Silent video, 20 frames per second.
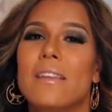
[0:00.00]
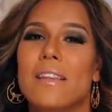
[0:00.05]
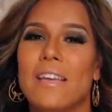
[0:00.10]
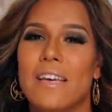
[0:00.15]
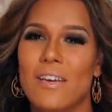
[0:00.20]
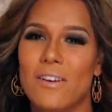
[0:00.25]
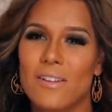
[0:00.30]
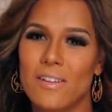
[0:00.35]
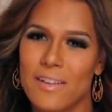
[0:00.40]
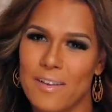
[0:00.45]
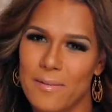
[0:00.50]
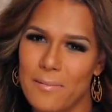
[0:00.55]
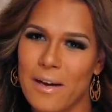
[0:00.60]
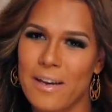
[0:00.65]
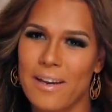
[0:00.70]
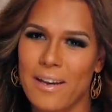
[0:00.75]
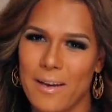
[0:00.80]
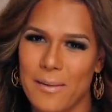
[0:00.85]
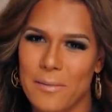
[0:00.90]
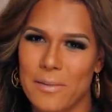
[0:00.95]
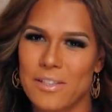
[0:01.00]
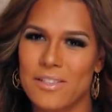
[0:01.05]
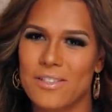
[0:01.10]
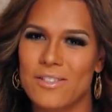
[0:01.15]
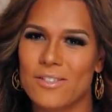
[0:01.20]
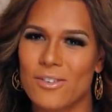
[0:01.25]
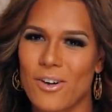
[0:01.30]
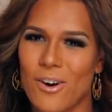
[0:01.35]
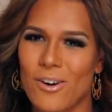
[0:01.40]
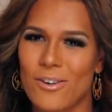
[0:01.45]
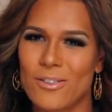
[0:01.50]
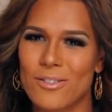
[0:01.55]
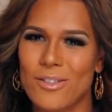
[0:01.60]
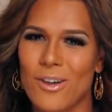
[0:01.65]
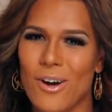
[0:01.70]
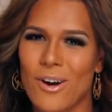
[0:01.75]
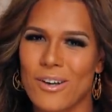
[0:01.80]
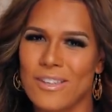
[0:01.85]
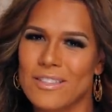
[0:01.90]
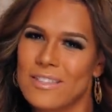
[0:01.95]
Legally, my name is
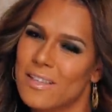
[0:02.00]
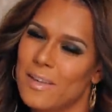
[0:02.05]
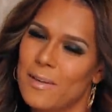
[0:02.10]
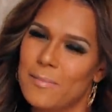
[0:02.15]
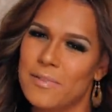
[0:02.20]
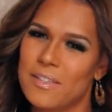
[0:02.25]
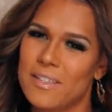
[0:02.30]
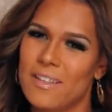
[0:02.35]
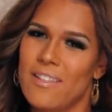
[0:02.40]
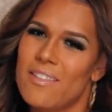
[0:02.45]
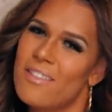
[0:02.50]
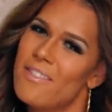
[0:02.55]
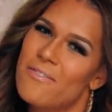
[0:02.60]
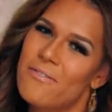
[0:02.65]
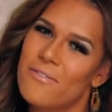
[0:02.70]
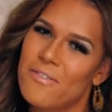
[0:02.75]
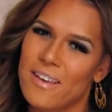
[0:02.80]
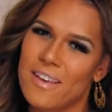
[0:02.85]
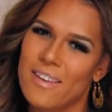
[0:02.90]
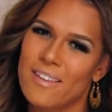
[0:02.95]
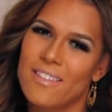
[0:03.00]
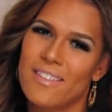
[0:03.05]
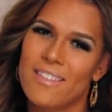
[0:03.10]
Charles Harris Gibson V.